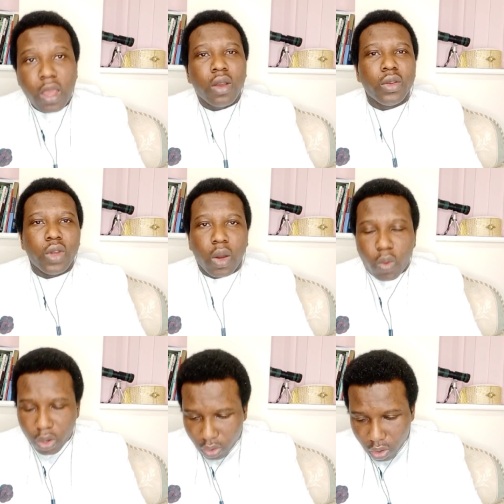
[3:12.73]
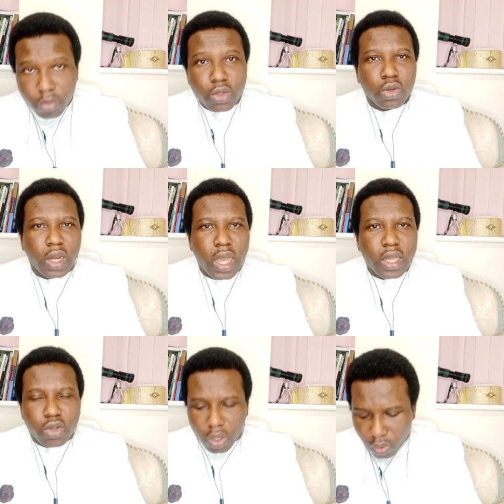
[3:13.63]
You are welcome
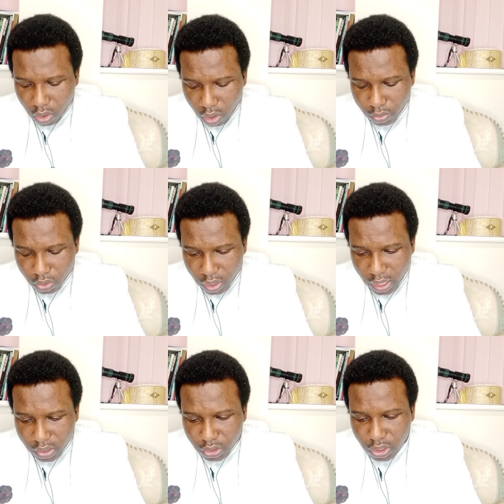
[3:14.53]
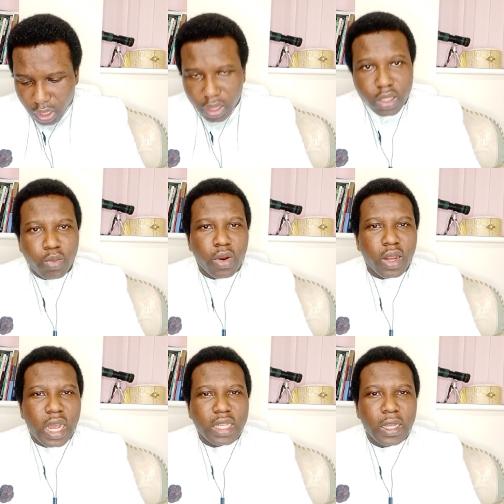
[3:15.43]
tonight. You are welcome tonight. Share this
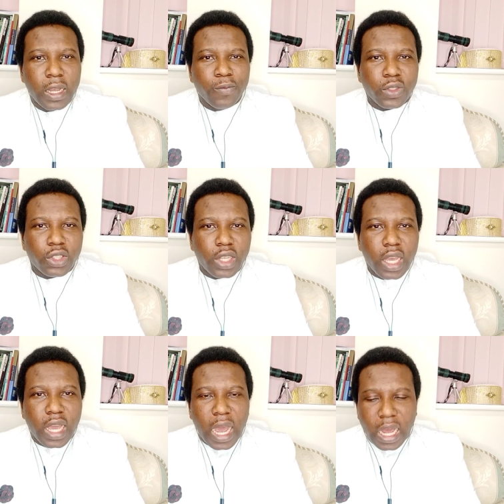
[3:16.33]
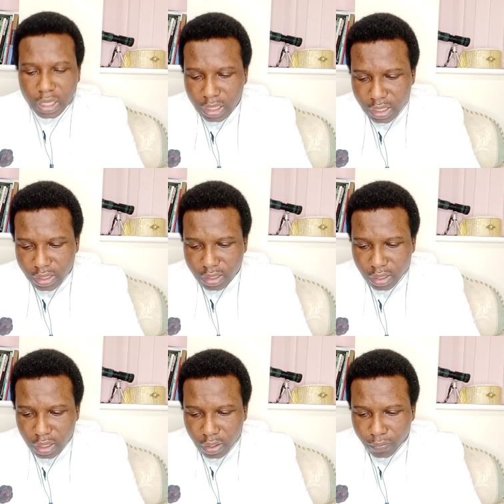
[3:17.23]
broadcast. Share at least
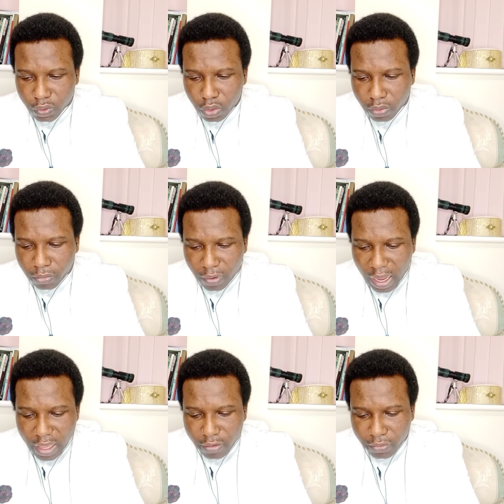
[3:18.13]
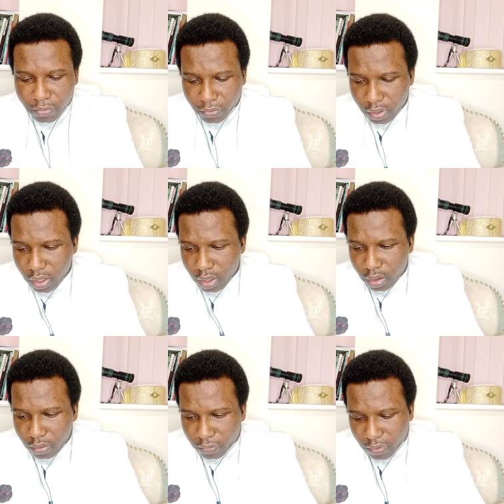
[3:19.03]
to five,
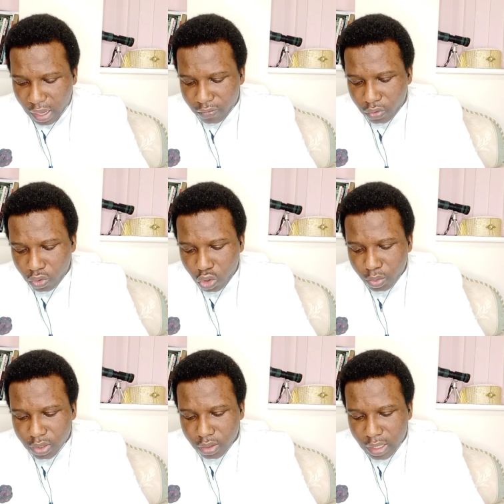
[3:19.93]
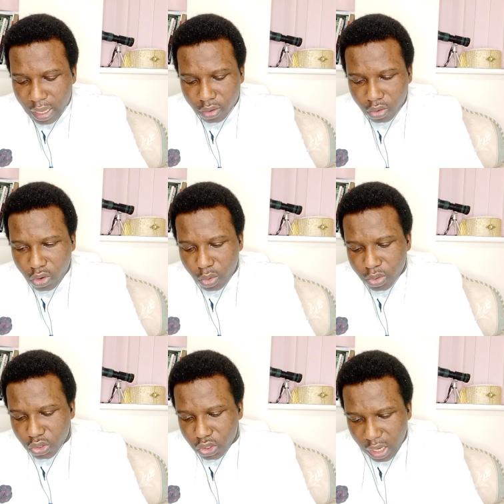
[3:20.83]
five groups, ten groups.
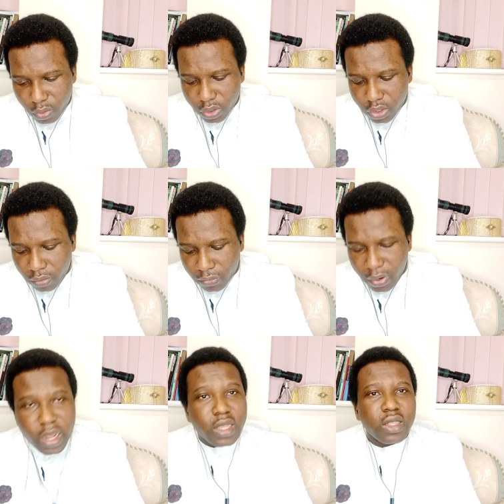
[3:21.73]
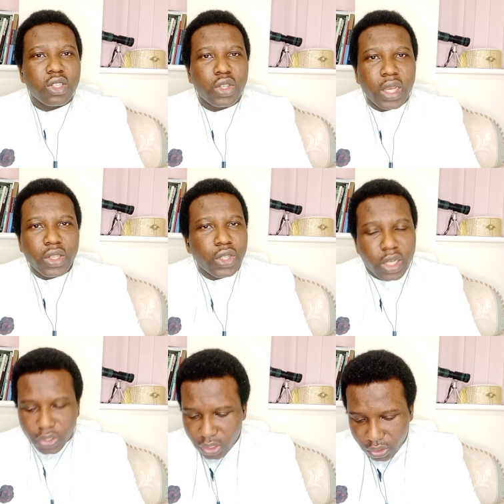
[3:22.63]
Share with your friends. Share, share,
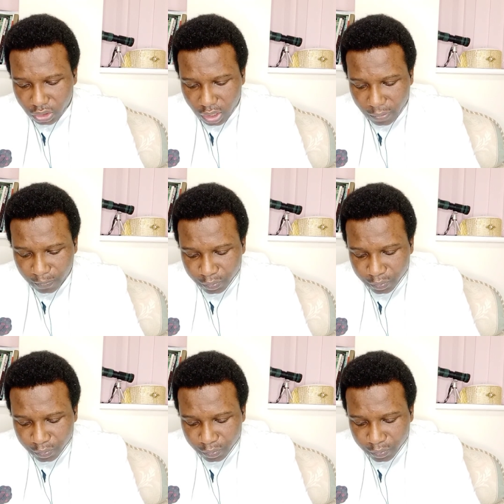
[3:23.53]
share, share.